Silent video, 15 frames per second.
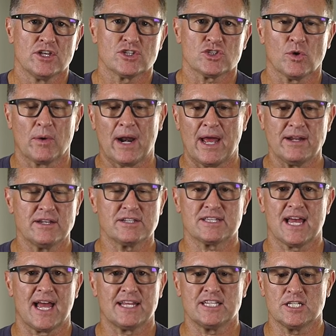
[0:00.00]
So when I
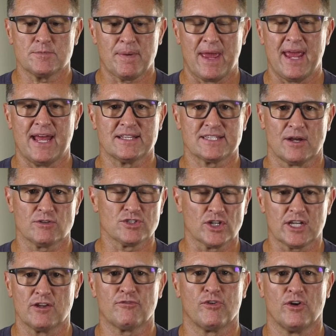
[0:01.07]
designed these pants, I was
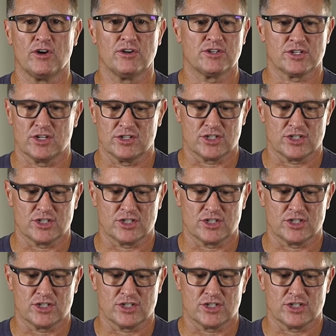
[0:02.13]
looking to